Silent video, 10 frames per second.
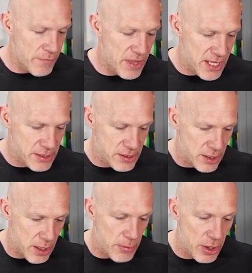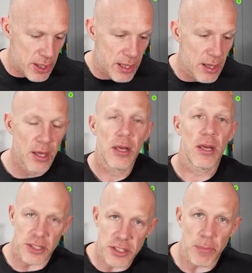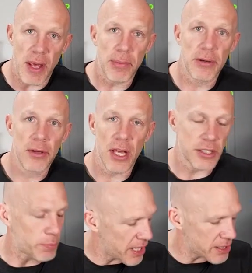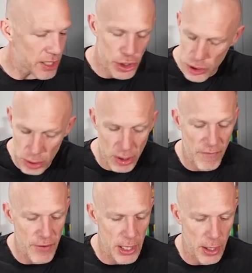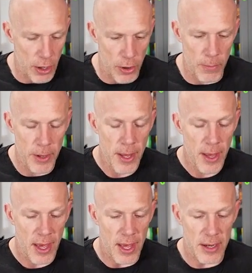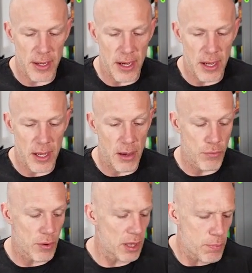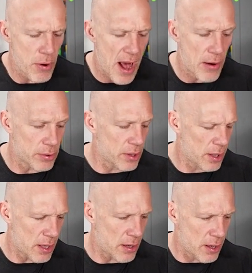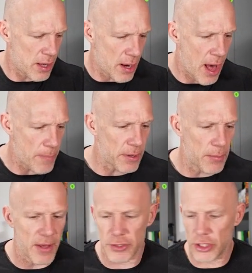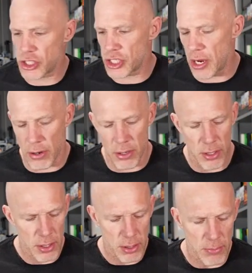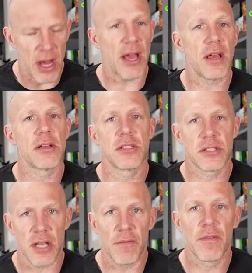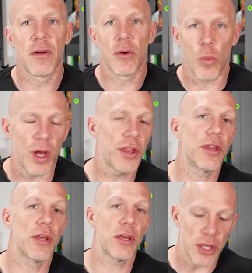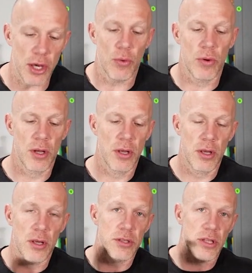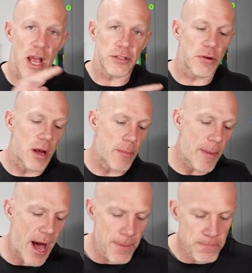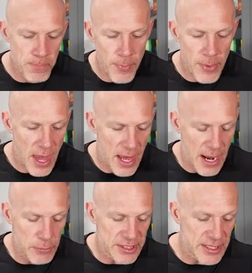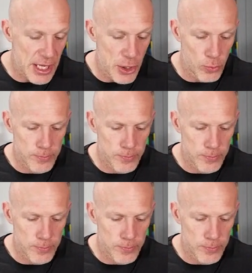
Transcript: this community is the people. It's a place I truly feel at home, and I'm really proud and happy to be able to share my stuff with you. So thanks for coming by, and I will see you